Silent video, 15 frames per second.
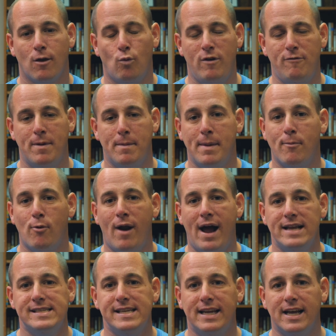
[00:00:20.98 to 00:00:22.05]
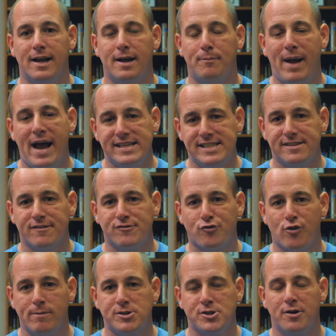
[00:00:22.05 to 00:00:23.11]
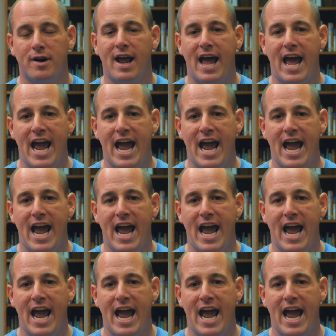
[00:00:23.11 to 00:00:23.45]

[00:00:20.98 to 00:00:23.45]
We've been memorizing a passage of scripture